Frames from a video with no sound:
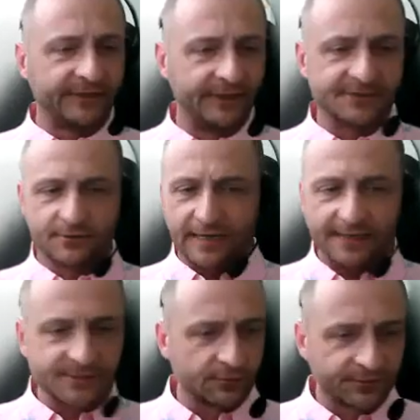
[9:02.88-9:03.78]
degrees or
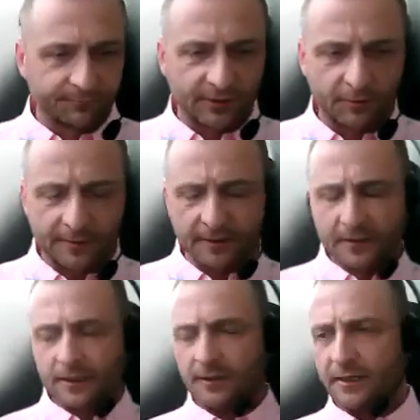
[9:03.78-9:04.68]
high school diploma
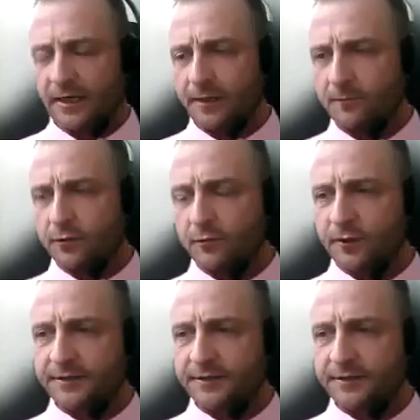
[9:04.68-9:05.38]
or